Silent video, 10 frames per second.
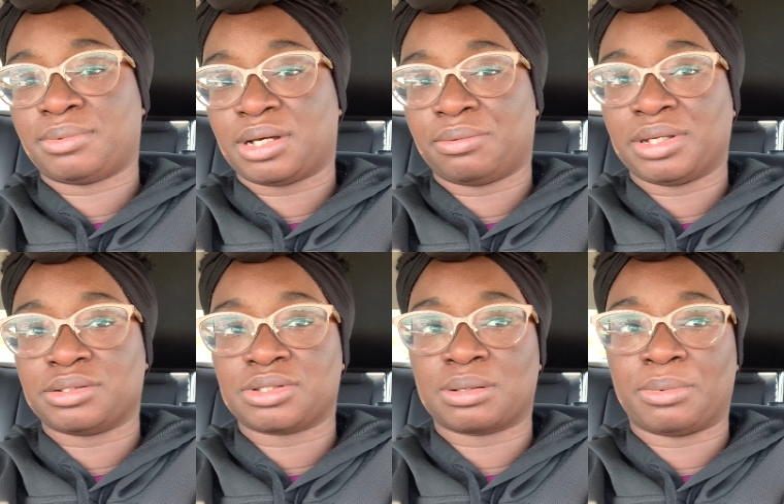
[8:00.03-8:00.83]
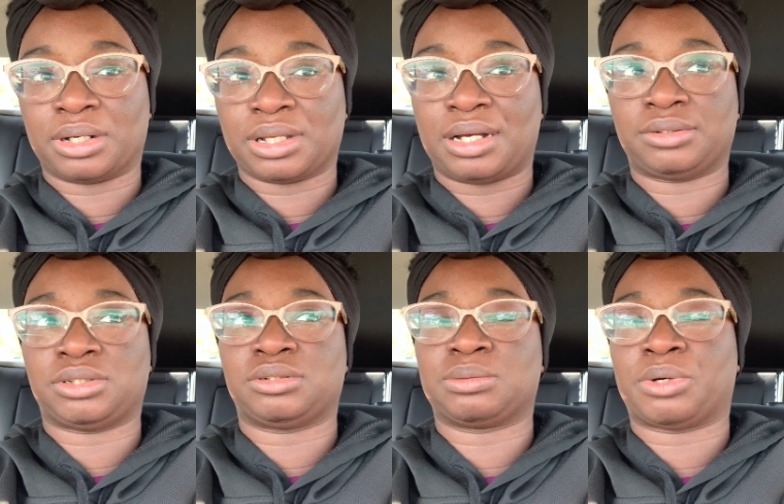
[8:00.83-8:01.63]
though and do some more laundry,
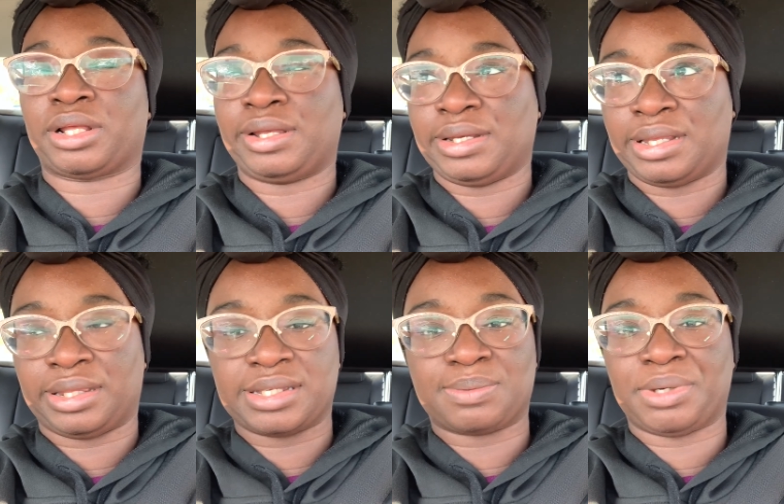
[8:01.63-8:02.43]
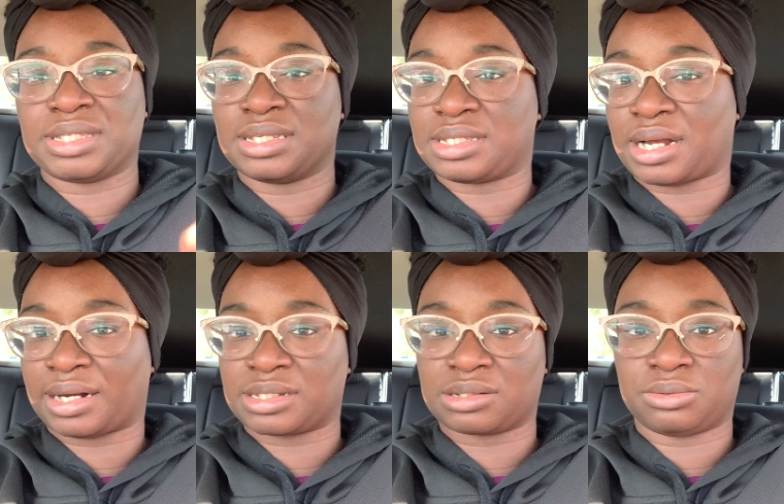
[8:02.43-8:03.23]
do some more cleaning. This week since they're out
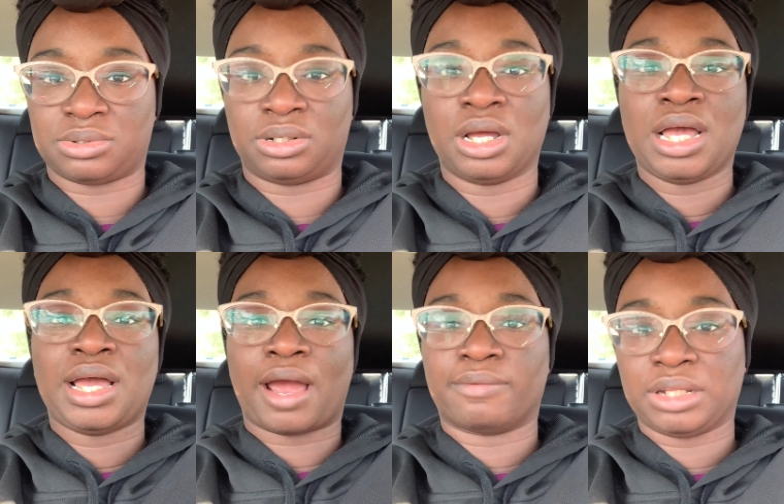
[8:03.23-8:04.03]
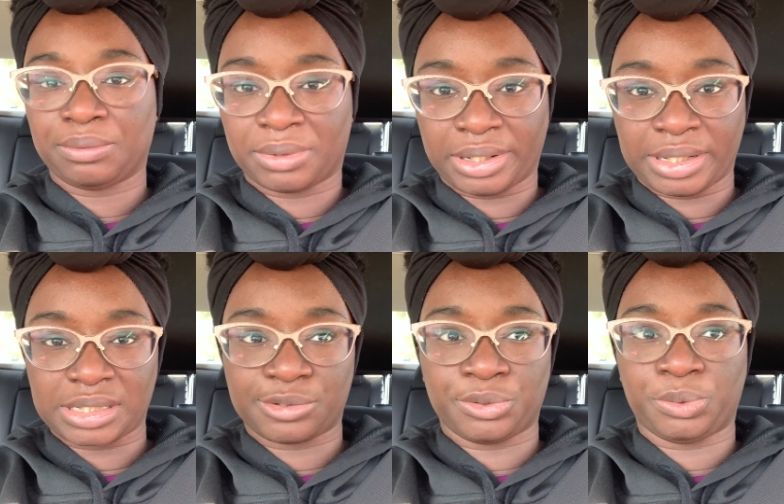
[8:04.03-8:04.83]
of school, I really wanted
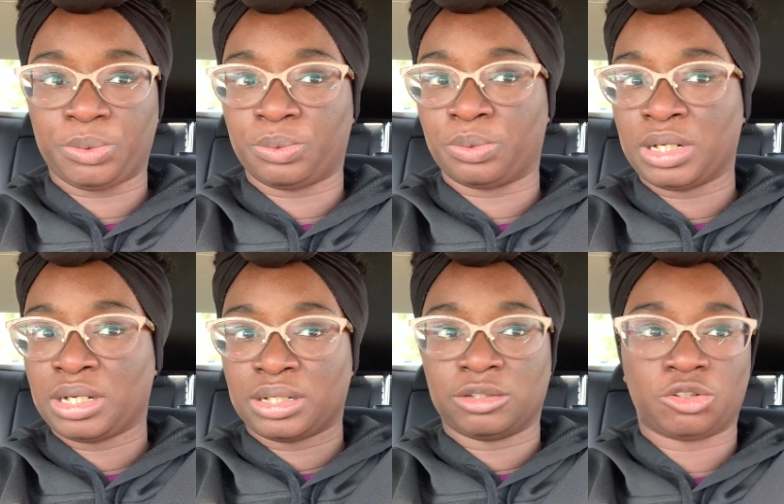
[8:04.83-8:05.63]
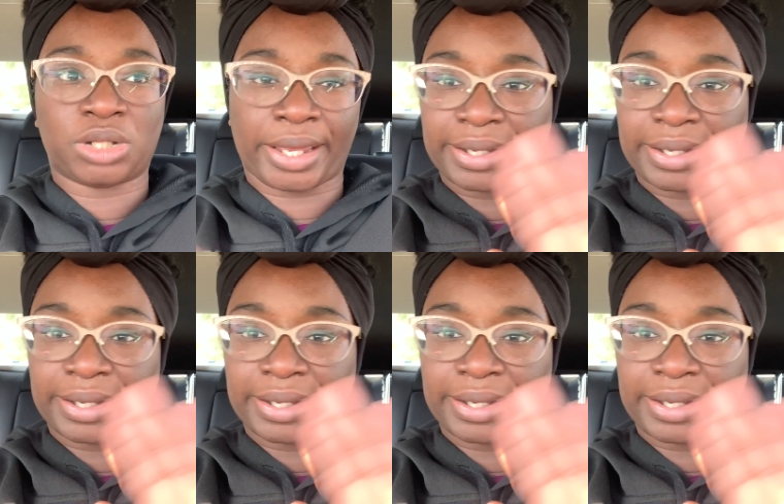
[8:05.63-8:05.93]
to do like